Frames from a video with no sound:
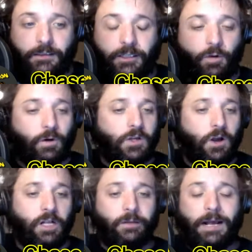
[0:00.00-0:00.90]
We're
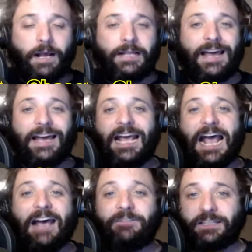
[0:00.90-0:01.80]
talking about not
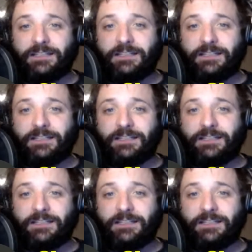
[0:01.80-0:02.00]
having